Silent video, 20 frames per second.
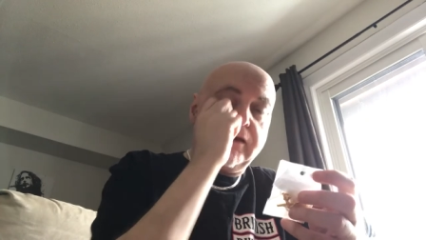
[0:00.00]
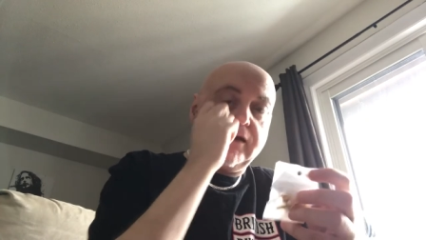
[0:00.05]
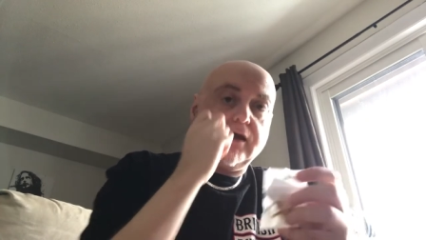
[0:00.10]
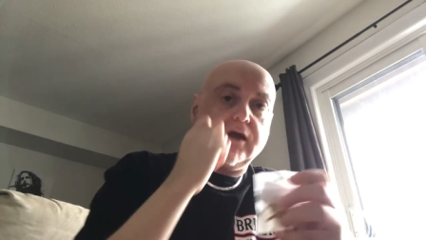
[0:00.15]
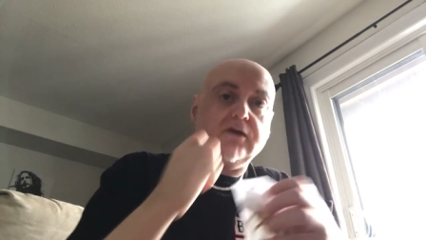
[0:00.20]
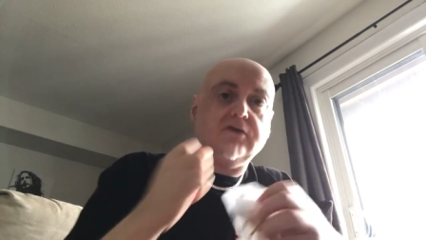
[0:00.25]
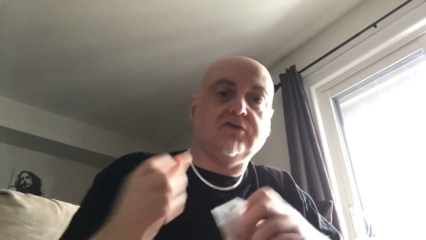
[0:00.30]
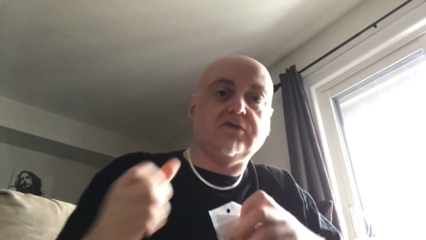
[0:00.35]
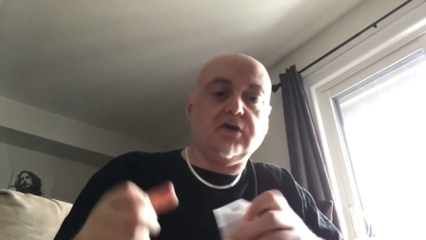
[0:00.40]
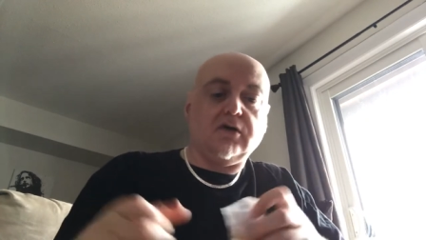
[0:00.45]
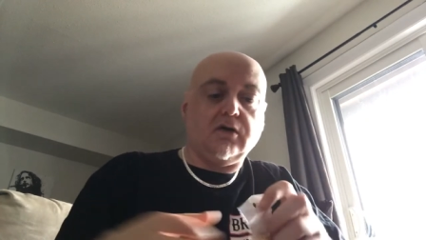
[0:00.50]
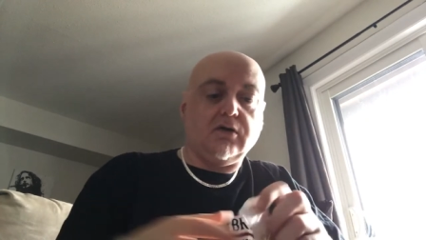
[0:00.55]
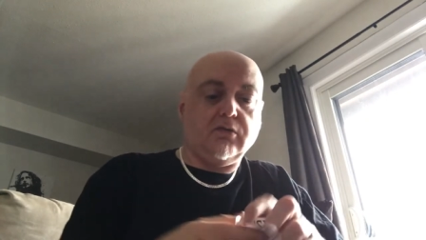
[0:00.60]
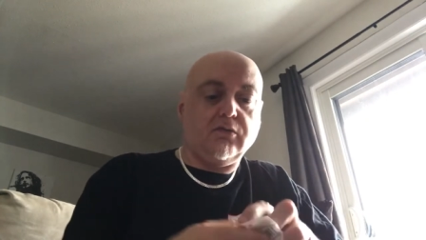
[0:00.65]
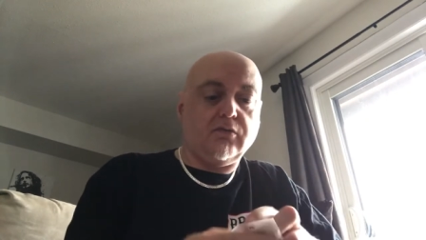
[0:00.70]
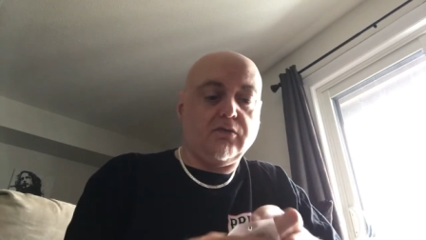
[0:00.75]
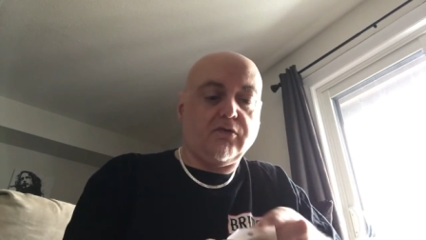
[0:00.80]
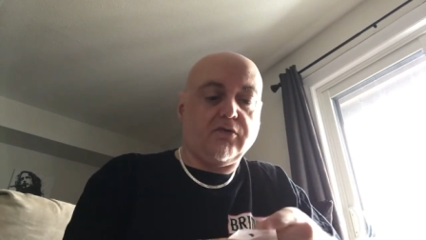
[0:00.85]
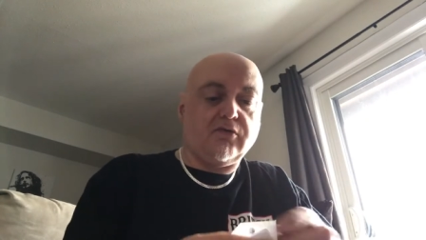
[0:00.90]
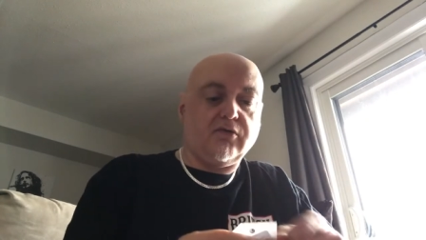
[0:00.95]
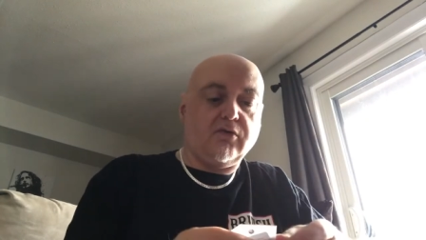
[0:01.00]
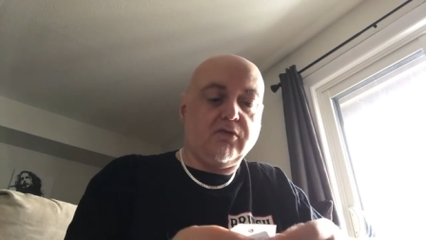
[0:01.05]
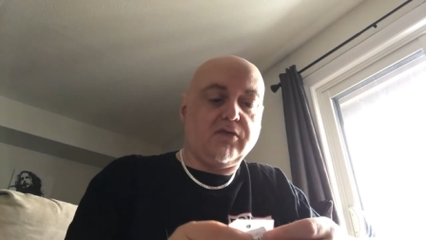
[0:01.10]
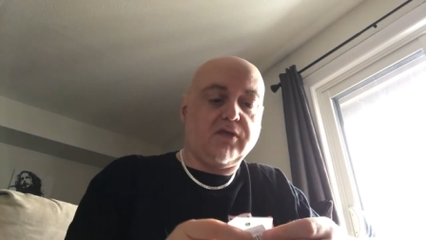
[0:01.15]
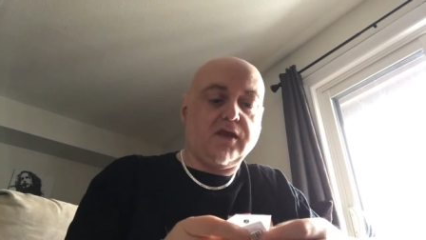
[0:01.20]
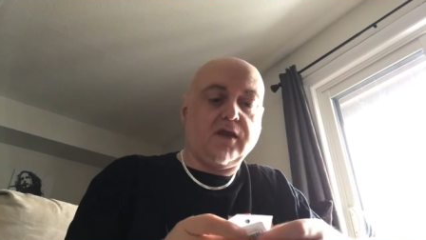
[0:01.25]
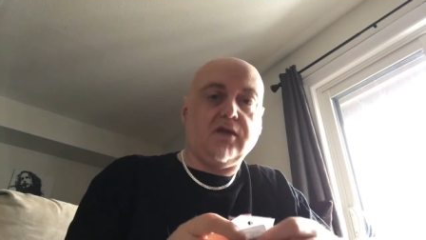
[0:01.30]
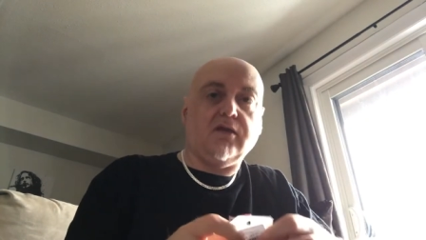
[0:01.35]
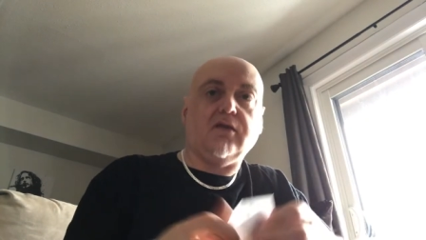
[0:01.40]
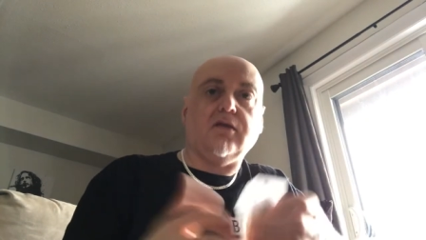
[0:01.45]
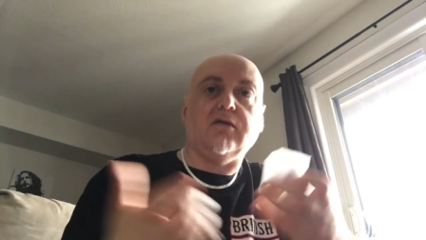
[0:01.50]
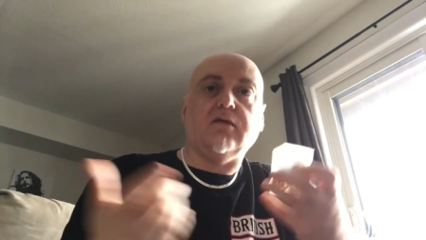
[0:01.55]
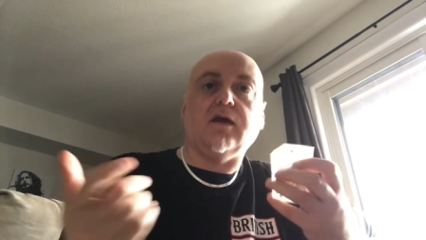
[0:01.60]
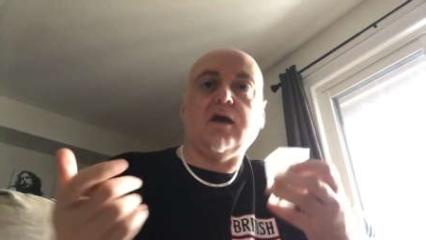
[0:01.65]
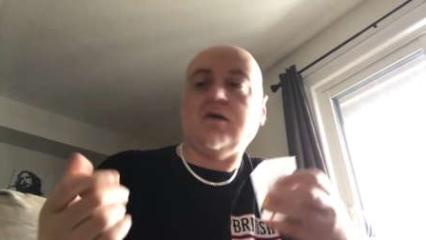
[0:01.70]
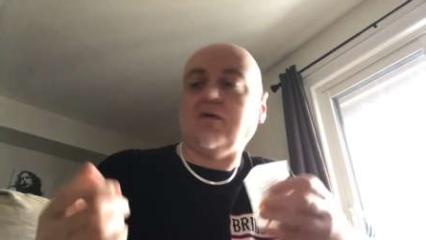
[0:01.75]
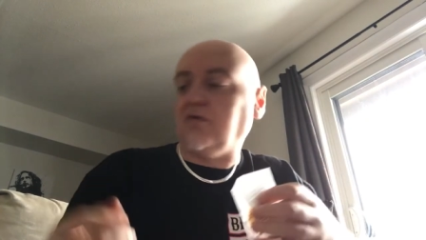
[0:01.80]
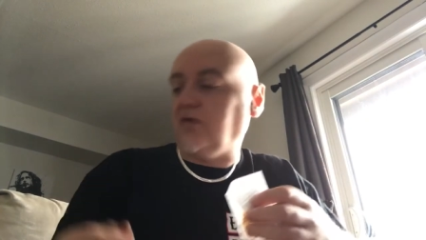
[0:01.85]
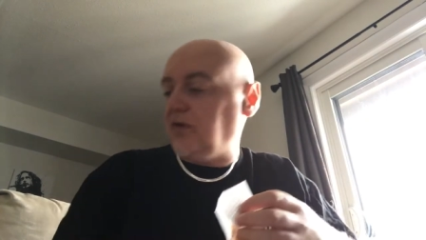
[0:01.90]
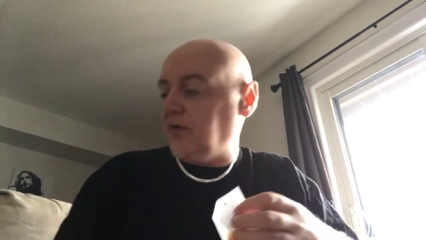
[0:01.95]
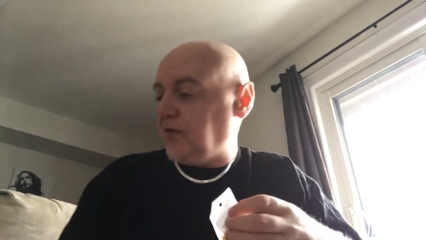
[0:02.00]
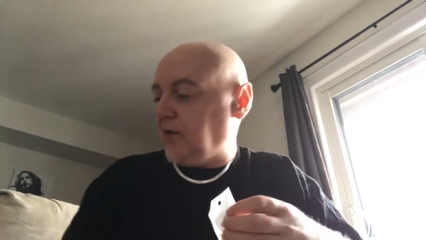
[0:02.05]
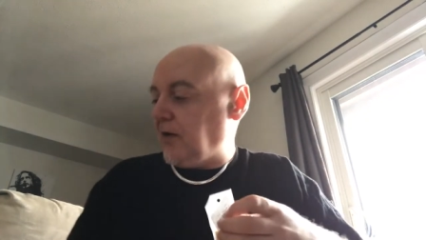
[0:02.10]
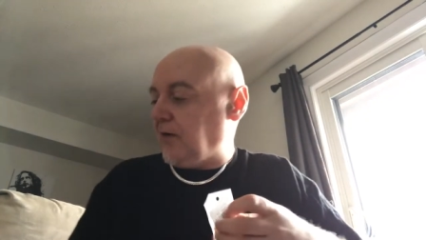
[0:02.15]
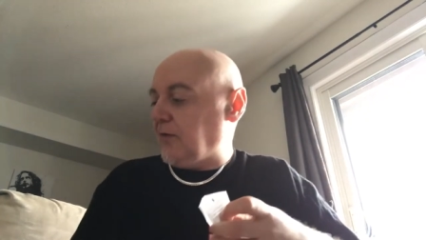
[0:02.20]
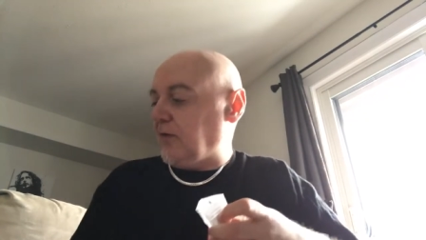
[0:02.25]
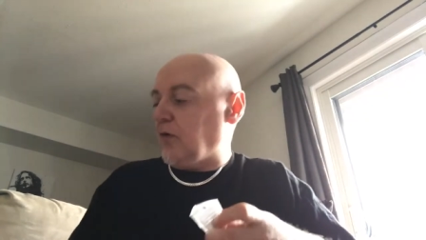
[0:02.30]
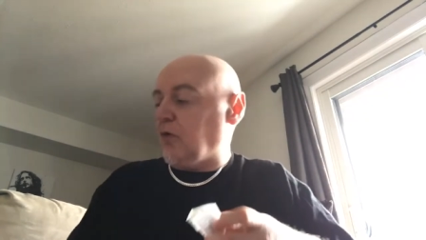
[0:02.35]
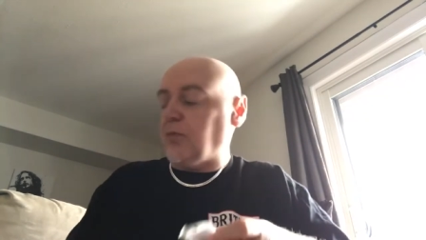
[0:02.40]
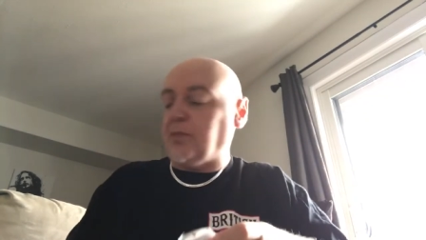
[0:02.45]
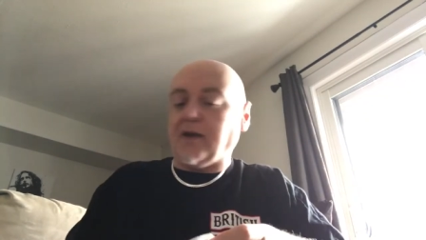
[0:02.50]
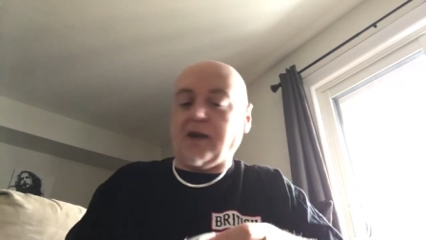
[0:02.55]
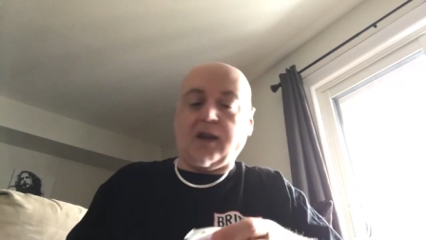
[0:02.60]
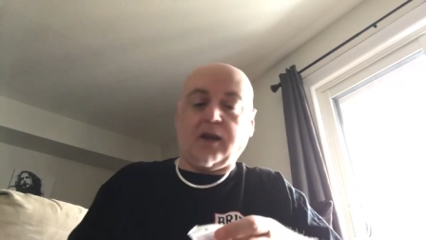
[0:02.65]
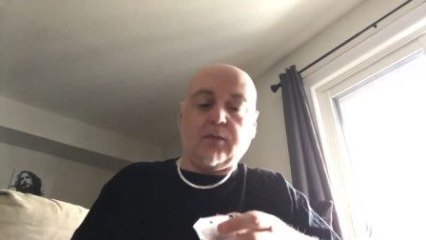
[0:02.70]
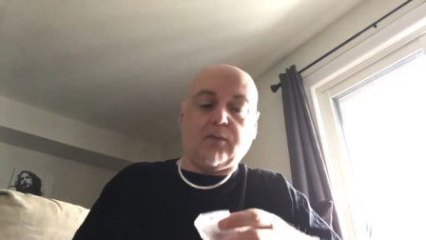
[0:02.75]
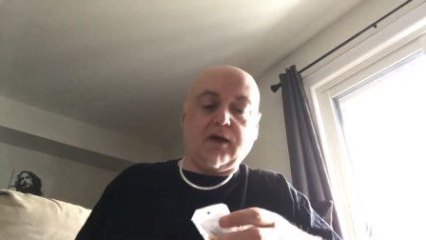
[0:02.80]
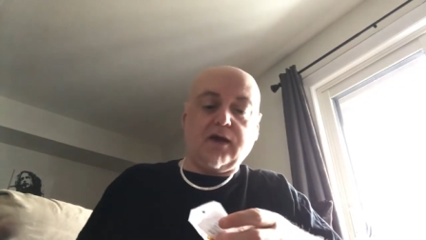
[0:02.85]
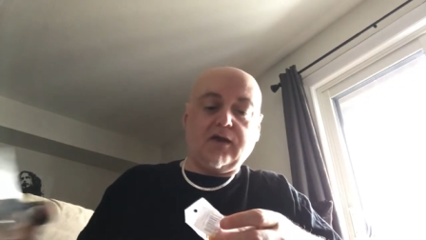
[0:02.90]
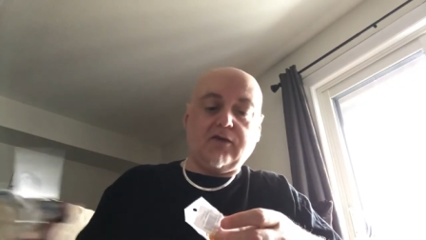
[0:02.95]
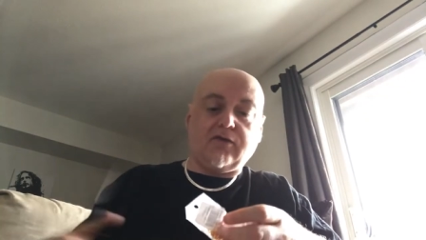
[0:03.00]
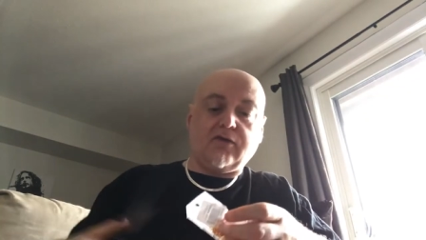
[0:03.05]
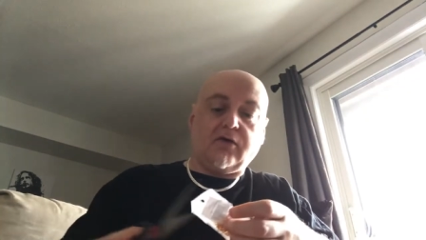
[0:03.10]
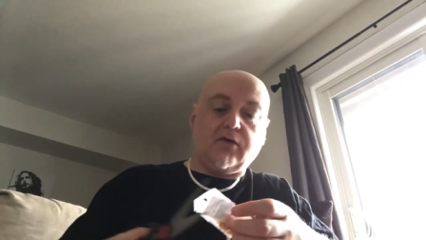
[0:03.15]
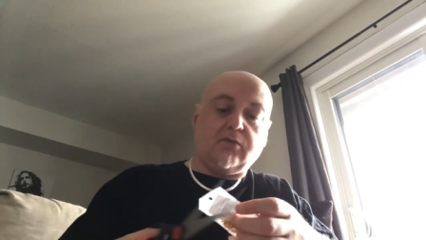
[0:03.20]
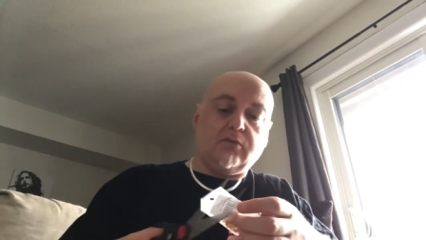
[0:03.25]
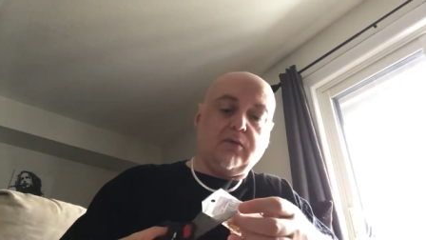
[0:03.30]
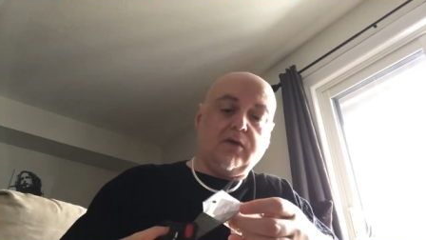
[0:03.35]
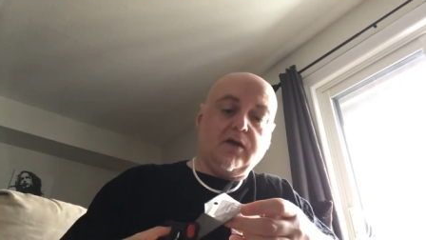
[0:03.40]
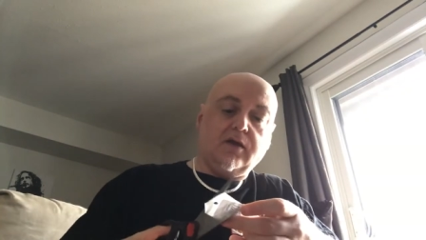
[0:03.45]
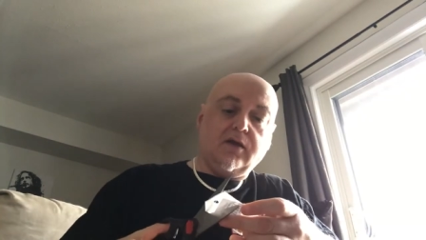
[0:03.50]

I shall, well, there's no thing to actually tear it open anyway, so